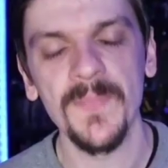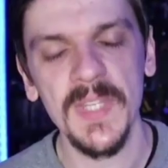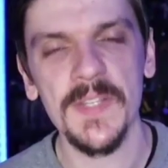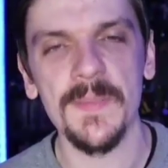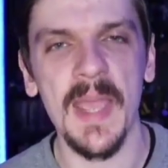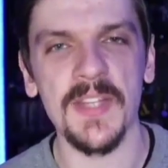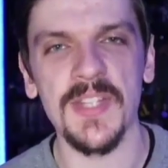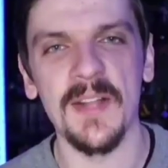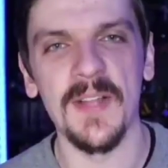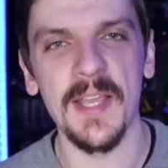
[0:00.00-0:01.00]
you smash
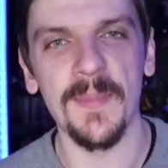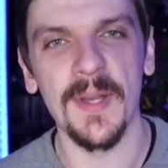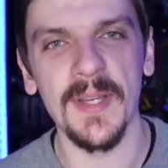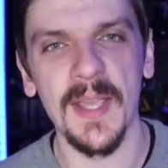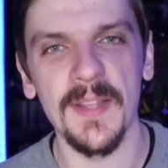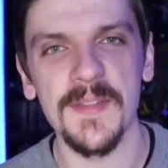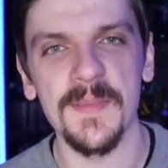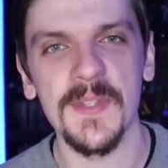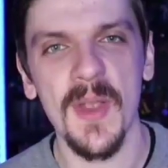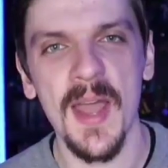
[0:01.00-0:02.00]
that like button and
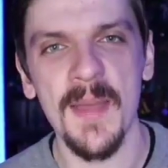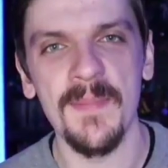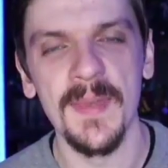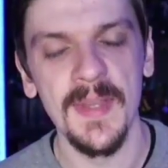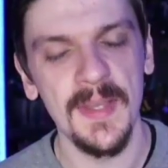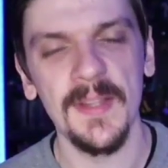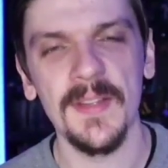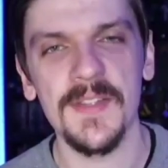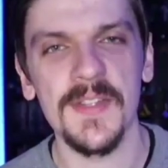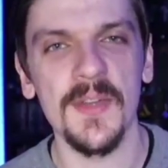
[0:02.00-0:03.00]
subscribe. And
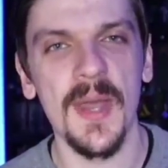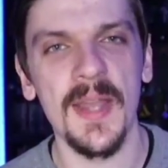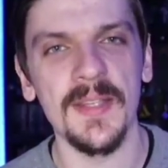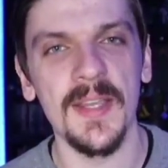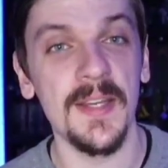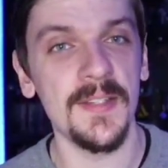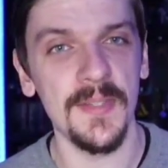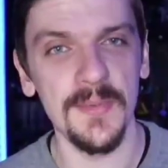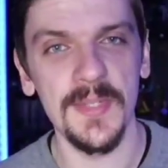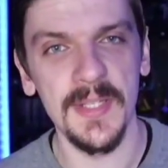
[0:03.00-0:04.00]
let's just go ahead and get
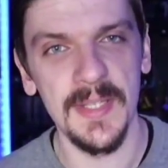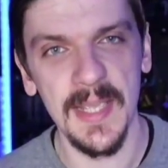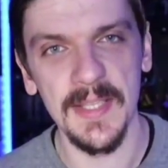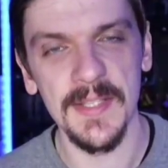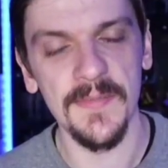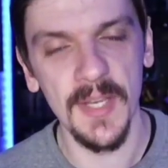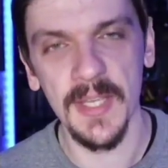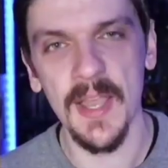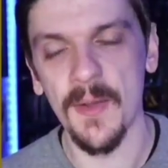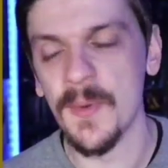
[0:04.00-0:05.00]
into today's
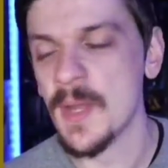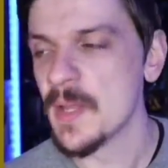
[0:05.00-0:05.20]
video.